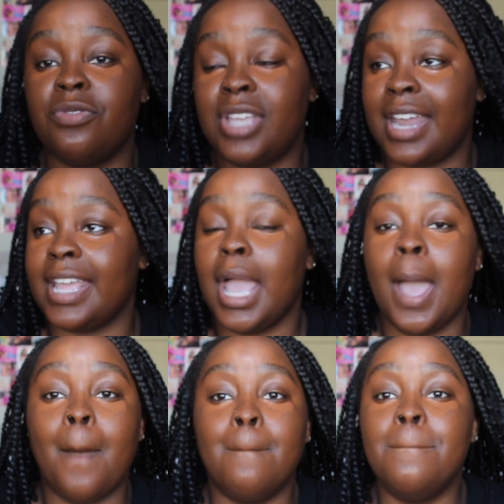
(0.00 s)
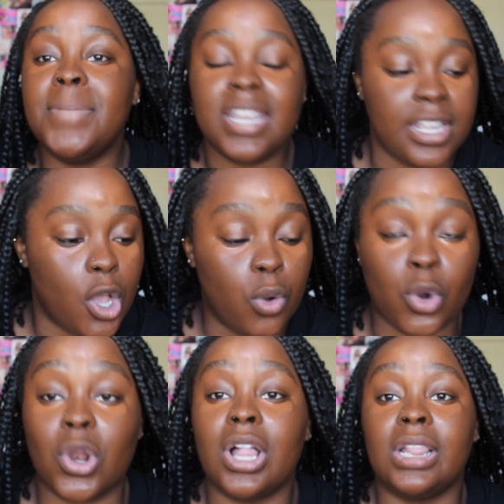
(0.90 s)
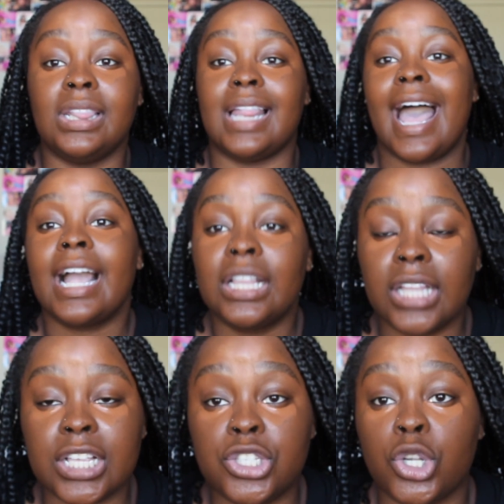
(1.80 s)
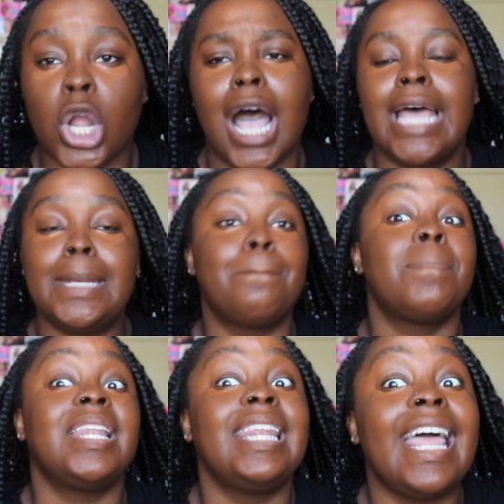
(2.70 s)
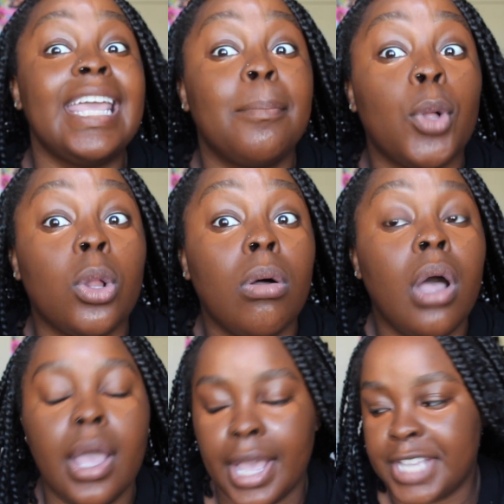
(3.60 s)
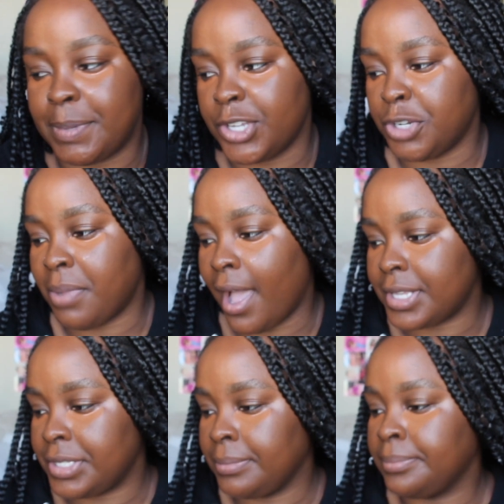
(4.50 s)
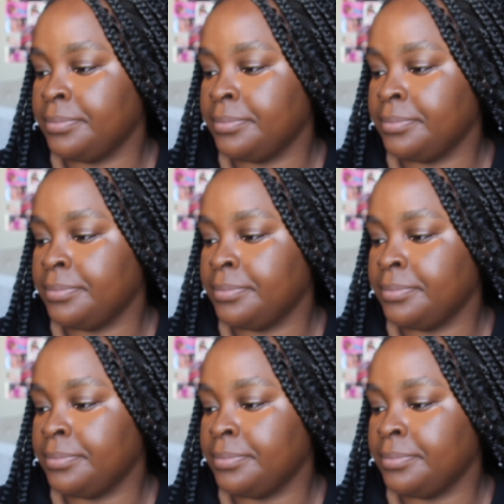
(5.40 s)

of getting mediocre, lackluster, unplayable expansion packs.